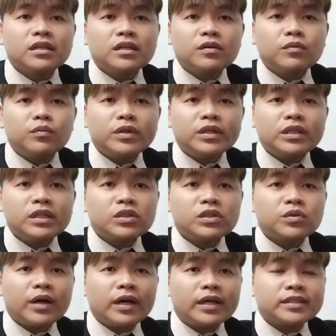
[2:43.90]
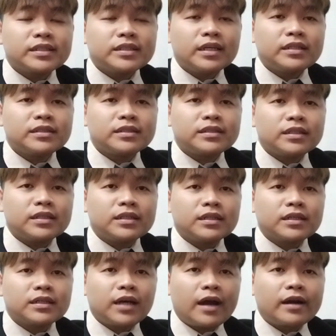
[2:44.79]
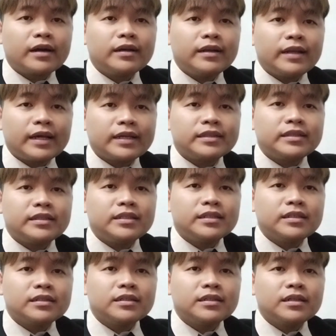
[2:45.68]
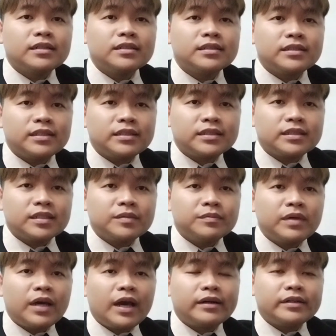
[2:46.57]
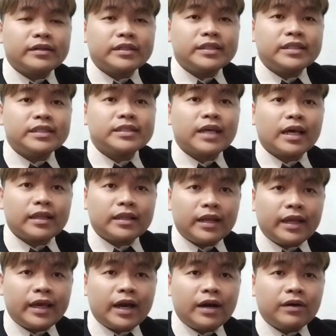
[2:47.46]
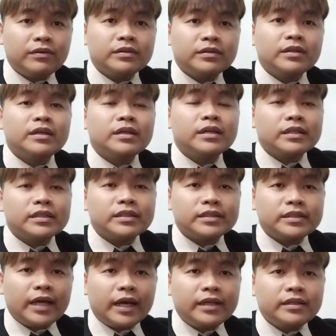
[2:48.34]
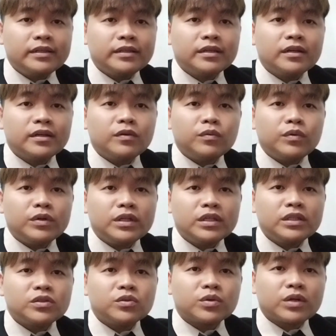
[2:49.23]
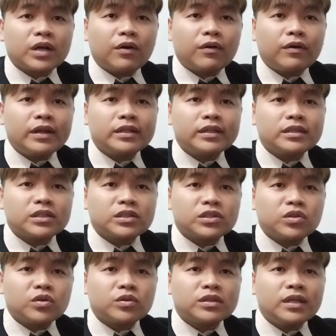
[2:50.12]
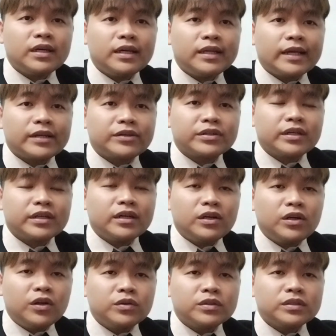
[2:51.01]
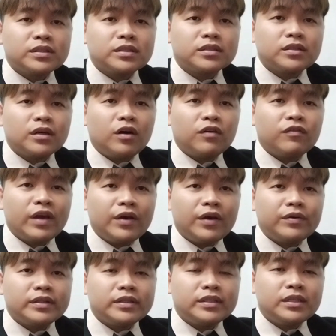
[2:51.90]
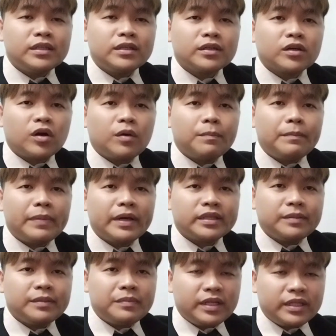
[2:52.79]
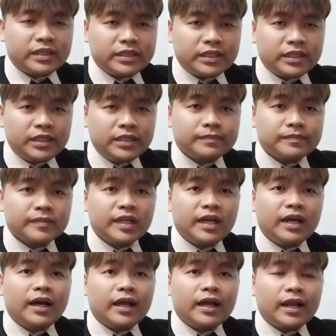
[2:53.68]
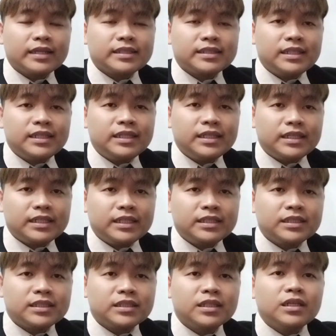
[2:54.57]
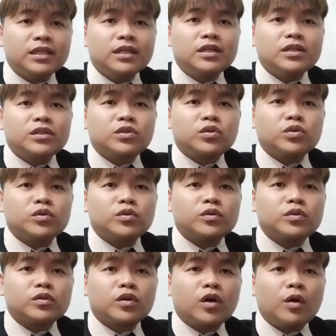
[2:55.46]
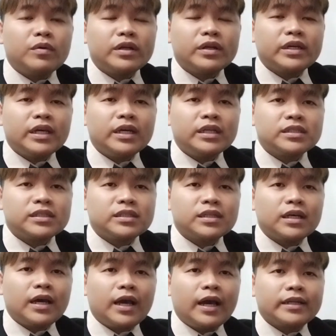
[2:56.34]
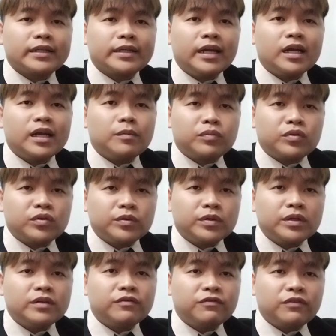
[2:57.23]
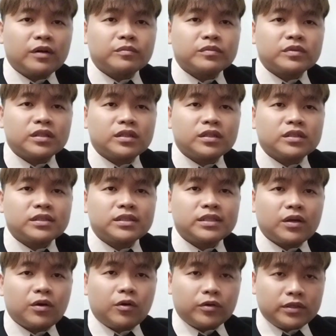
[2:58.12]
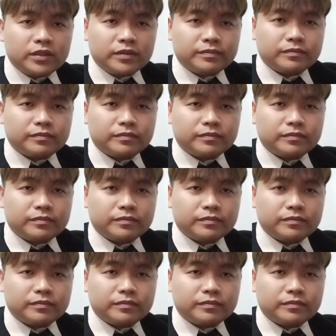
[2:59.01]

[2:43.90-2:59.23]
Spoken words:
we need to assess the current lighting system and redesign the layout. Then we need to calculate the total electrical loads of LED compatibility. Lastly is to communicate and get approval from the stakeholder.